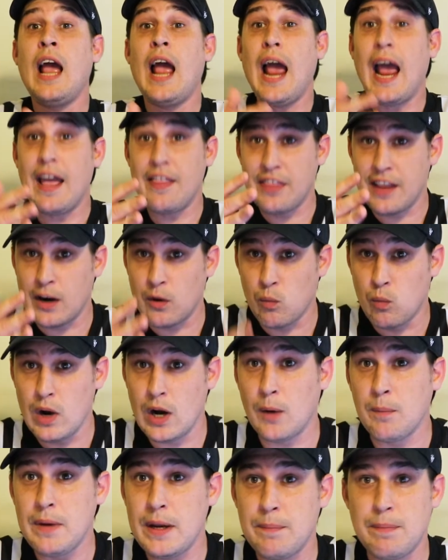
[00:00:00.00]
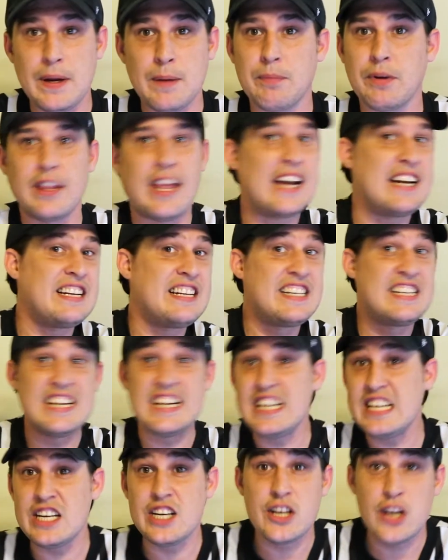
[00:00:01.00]
And there will be people that
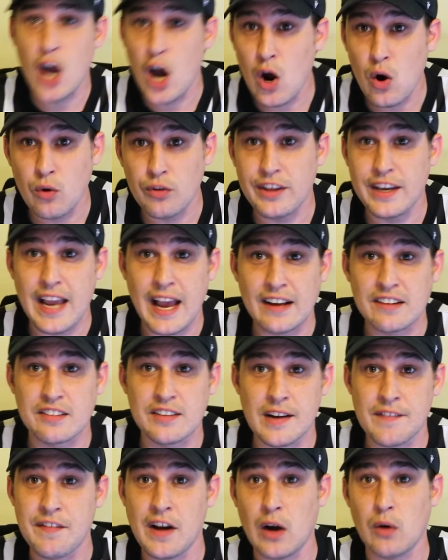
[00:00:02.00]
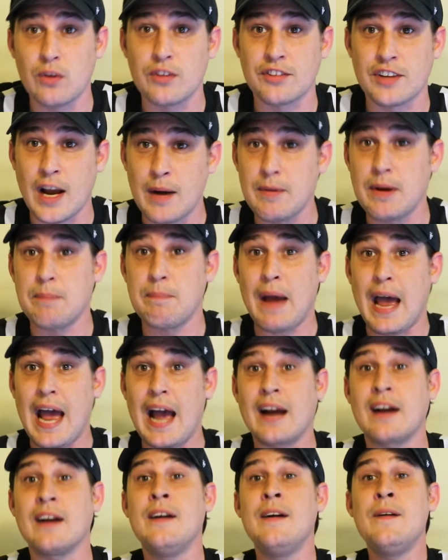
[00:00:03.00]
didn't know the XFL was coming
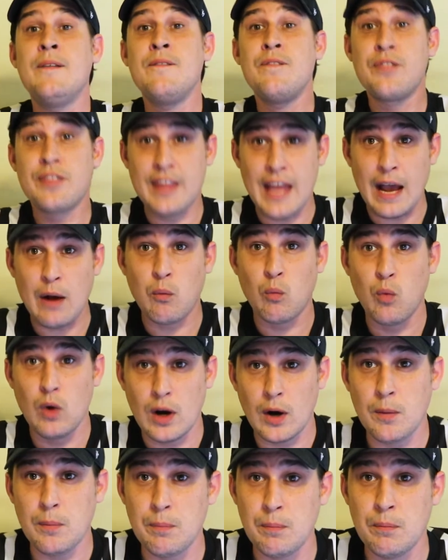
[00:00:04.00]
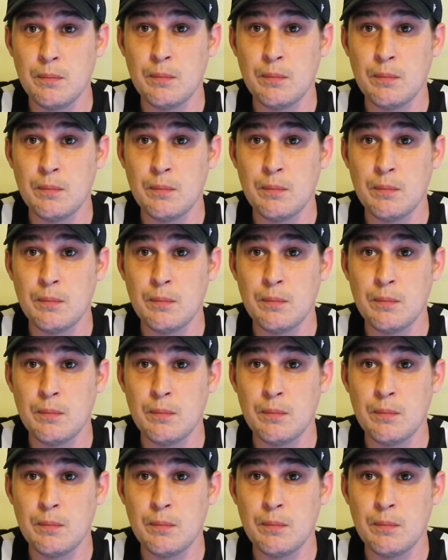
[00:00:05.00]
back that will